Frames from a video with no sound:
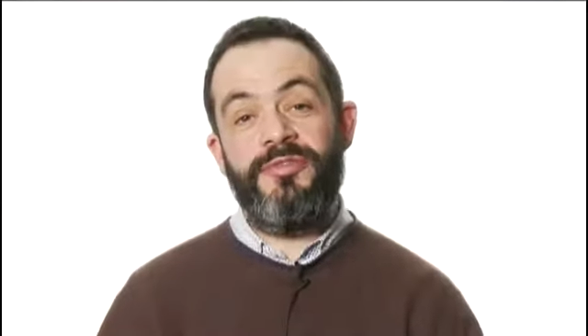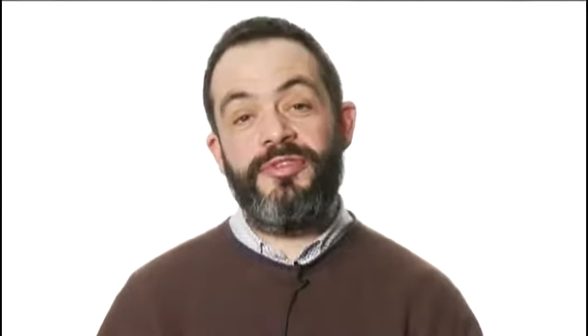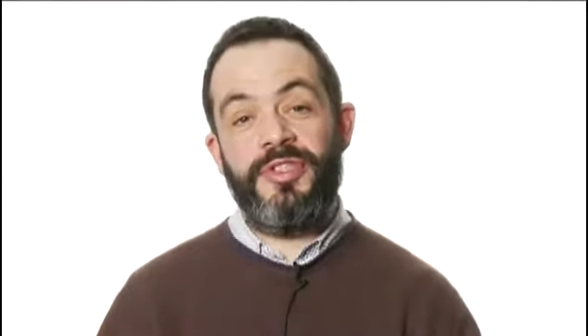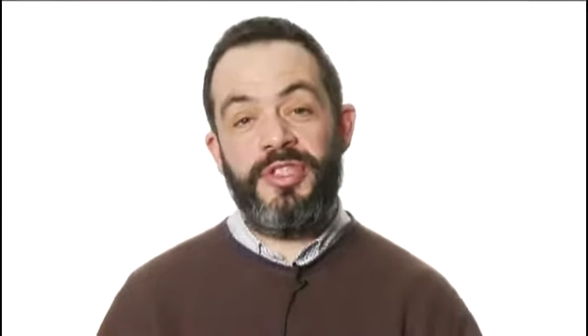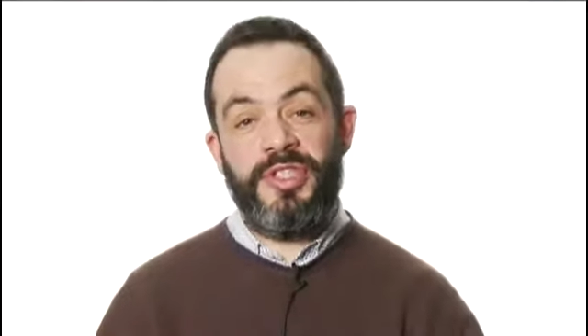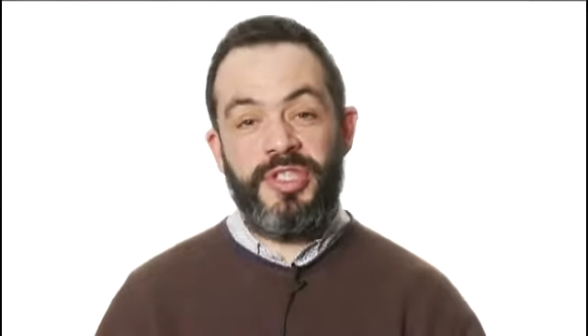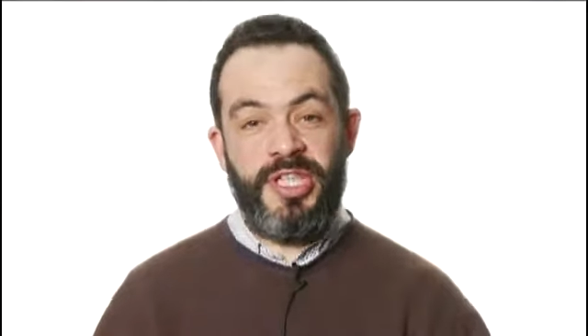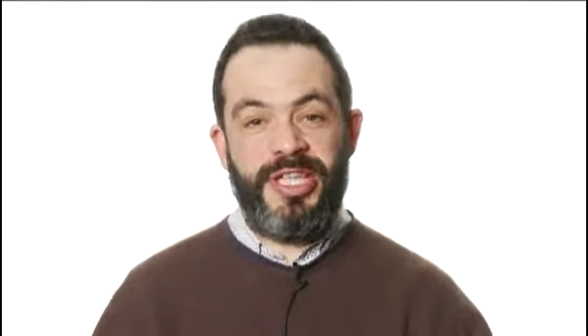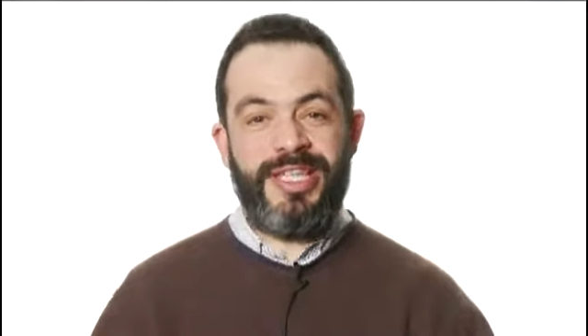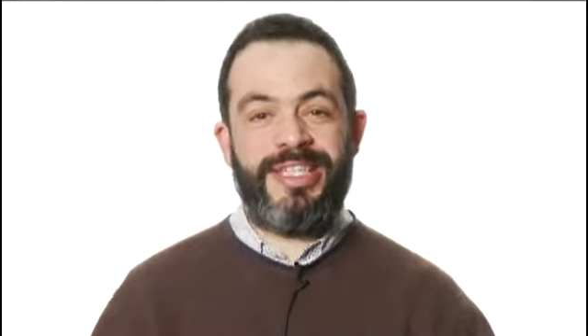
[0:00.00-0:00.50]

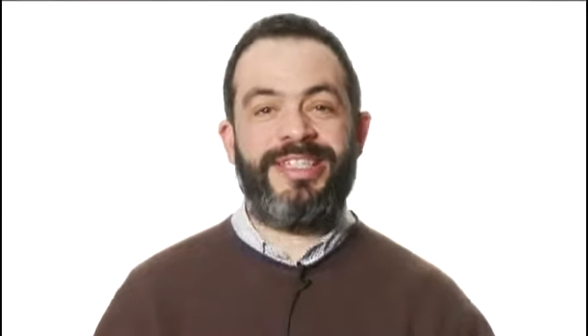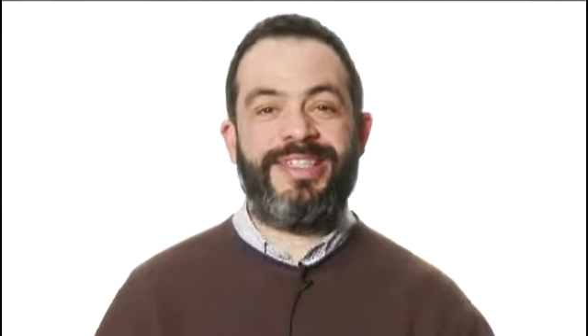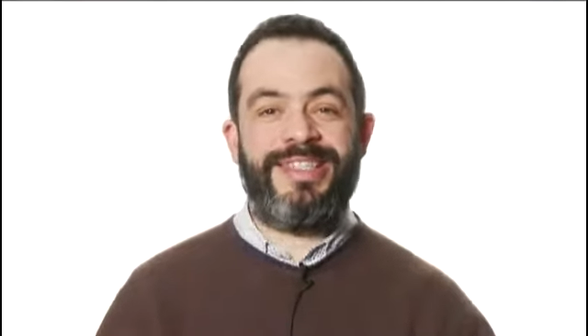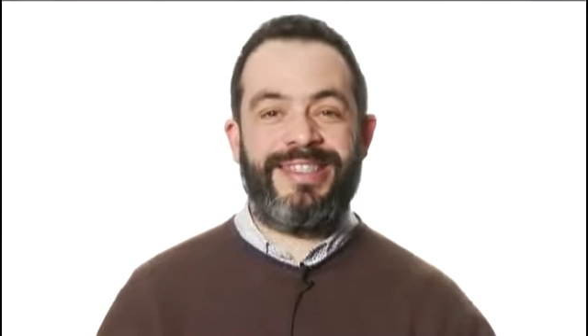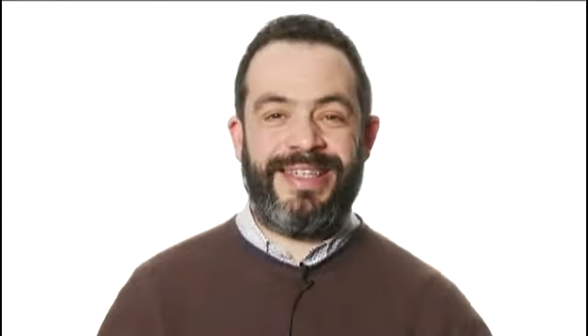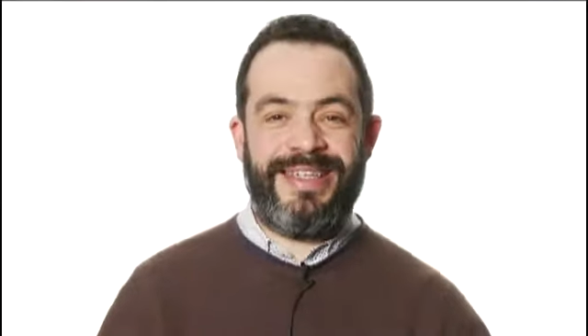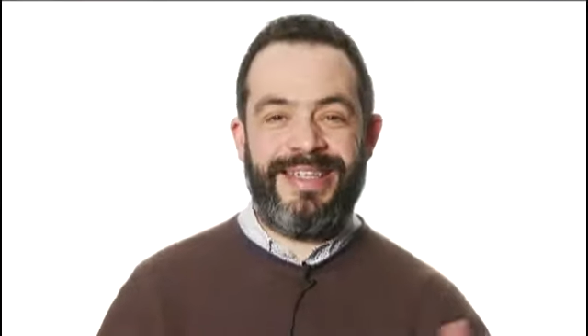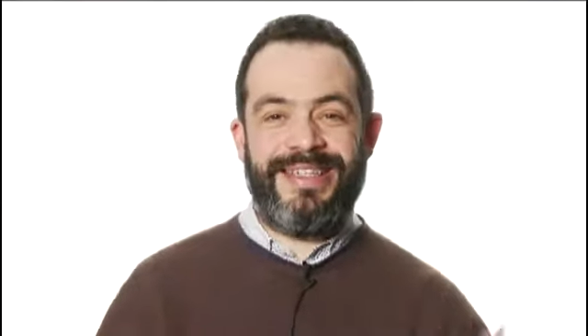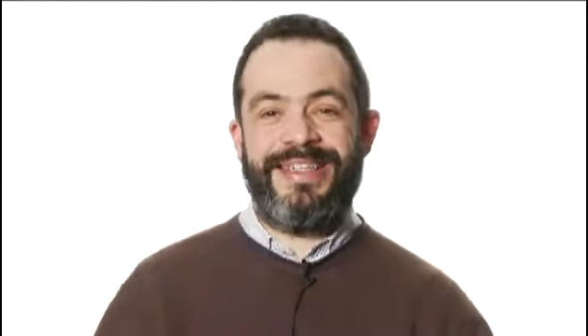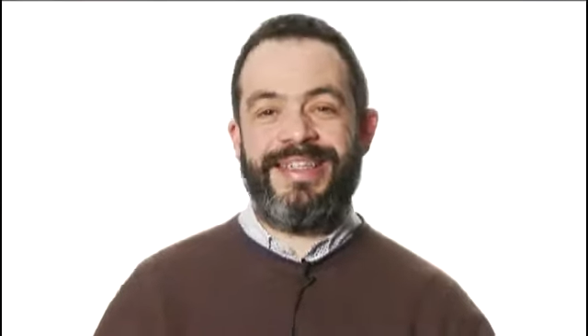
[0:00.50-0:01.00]

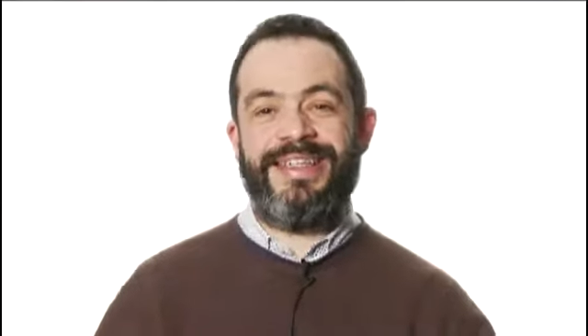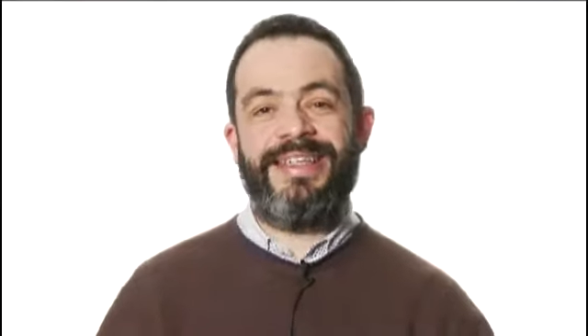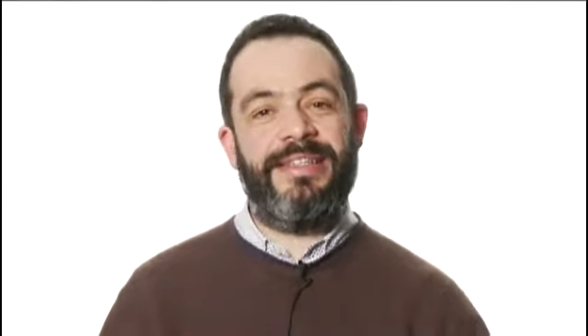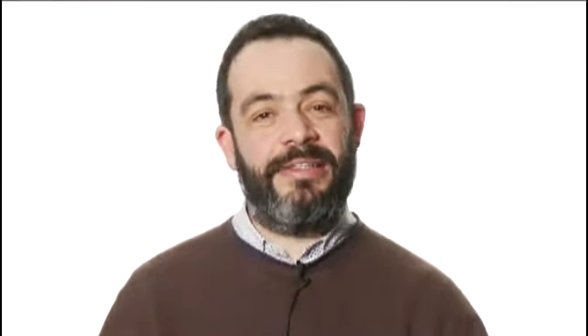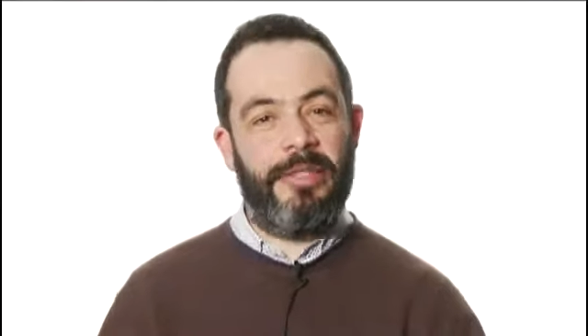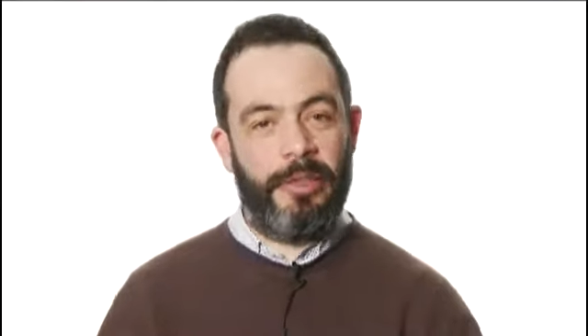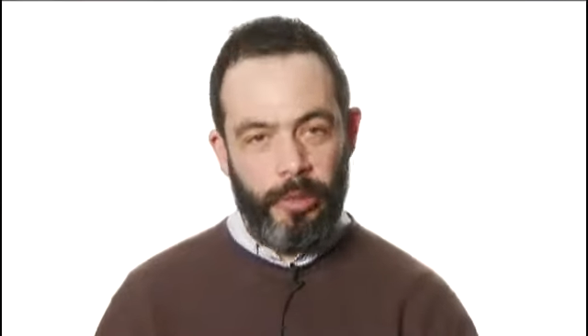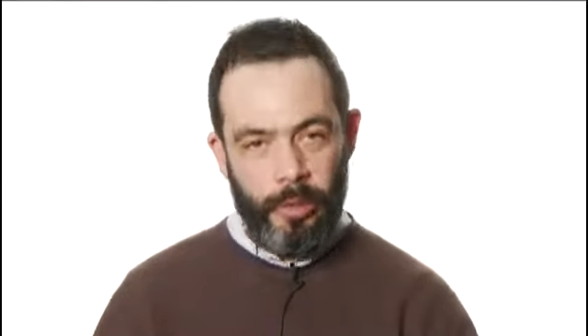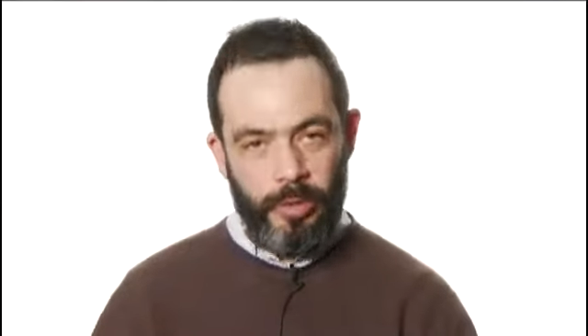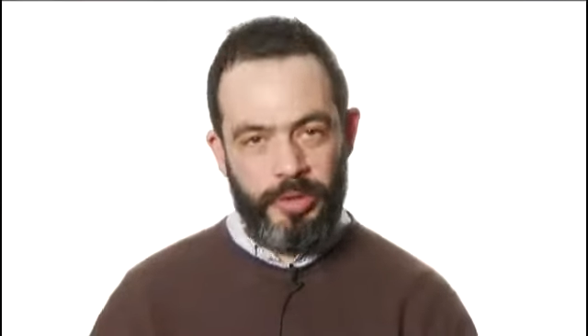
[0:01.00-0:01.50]
6-CD
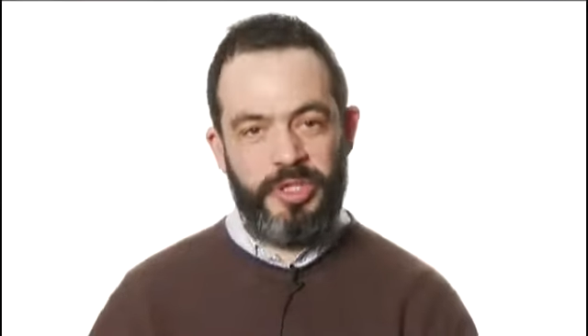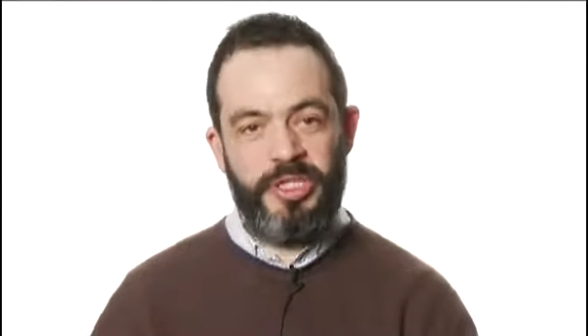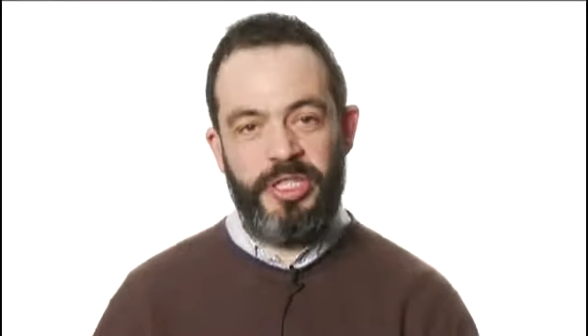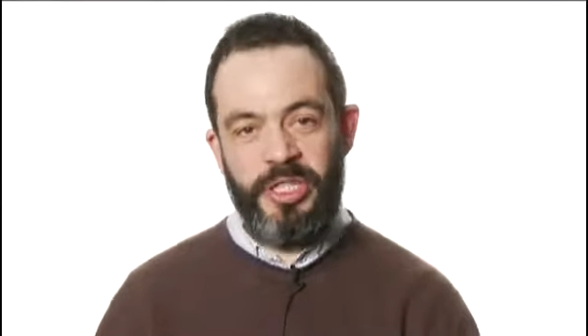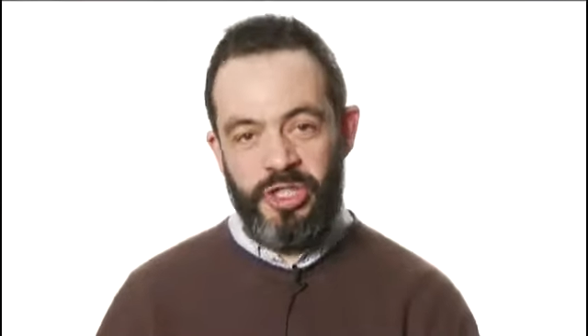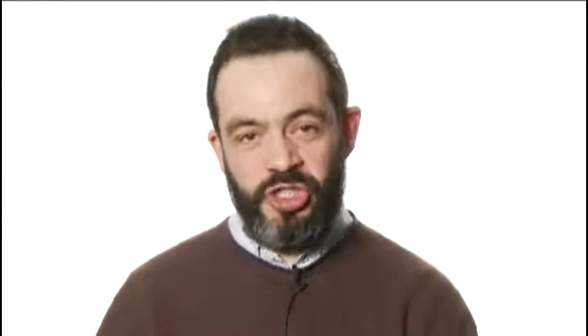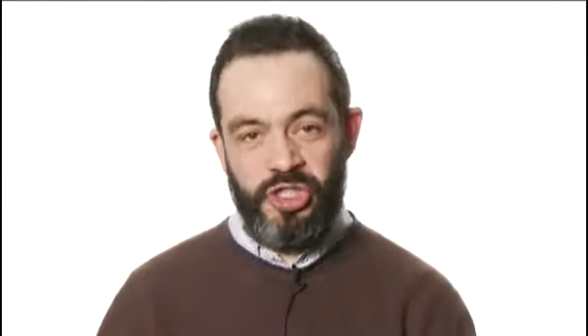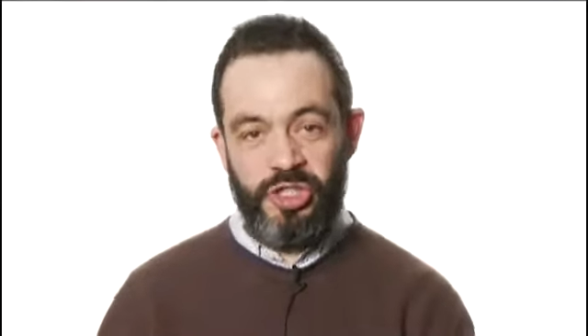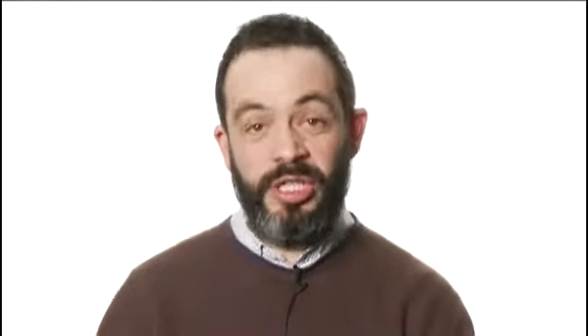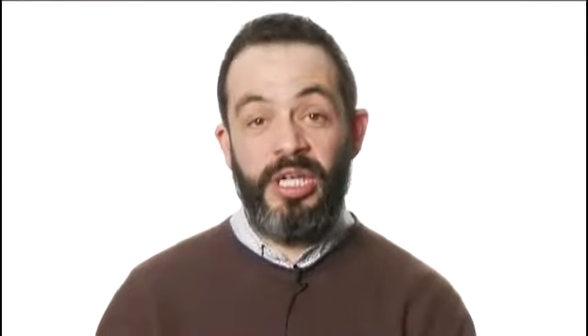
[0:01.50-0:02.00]
deluxe
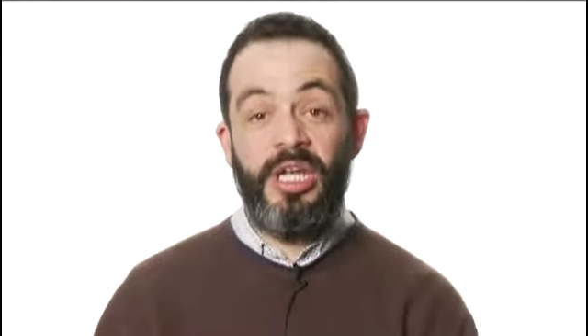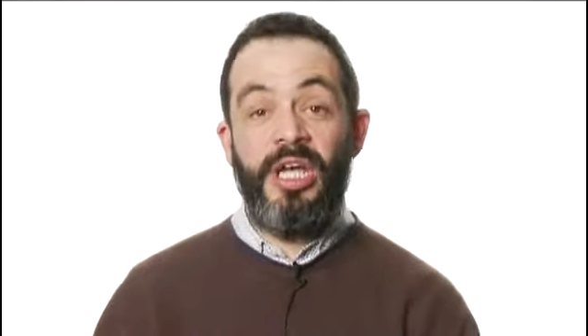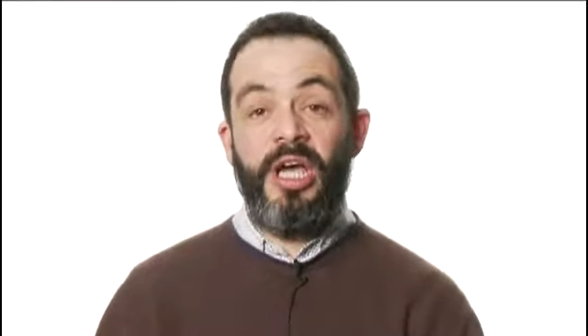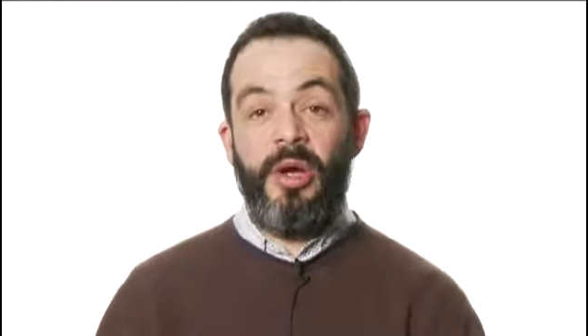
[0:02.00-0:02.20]
edition